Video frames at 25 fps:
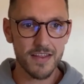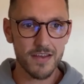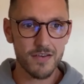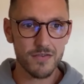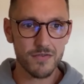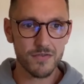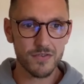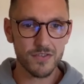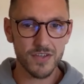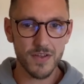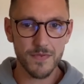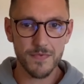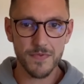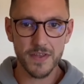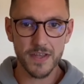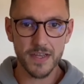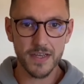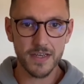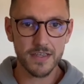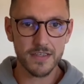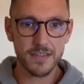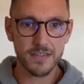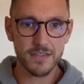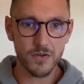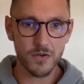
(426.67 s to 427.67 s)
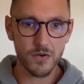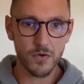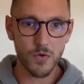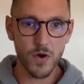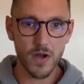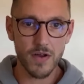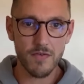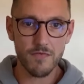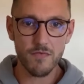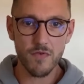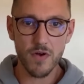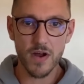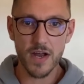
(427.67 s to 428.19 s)
or something. It's not
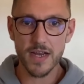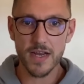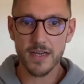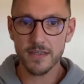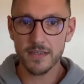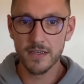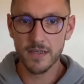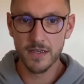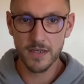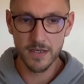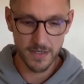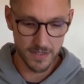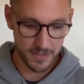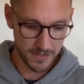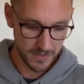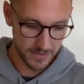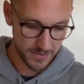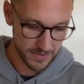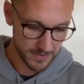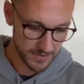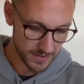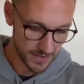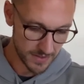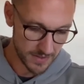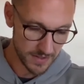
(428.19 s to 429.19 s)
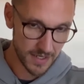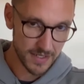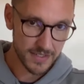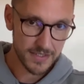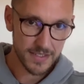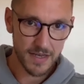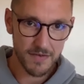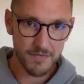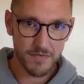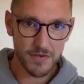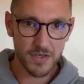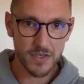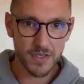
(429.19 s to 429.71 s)
quite right. So let's
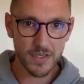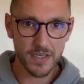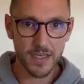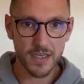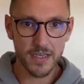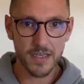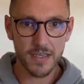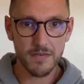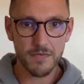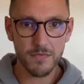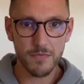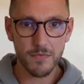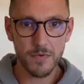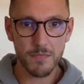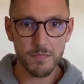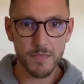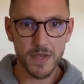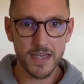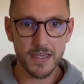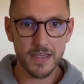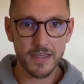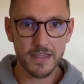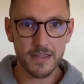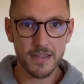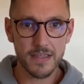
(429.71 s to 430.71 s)
have a look at if we make